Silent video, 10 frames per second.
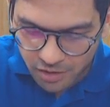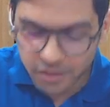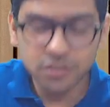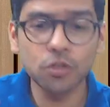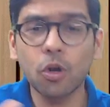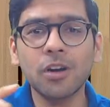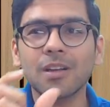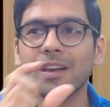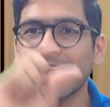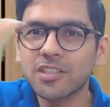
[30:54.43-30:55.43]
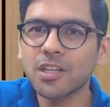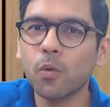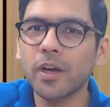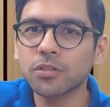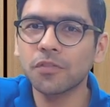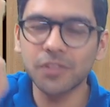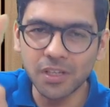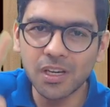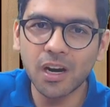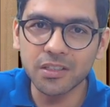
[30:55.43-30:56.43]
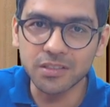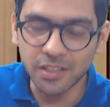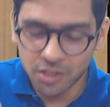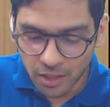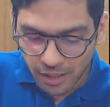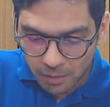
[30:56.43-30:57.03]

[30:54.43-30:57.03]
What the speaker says: is not lecture wise of 3 hours each,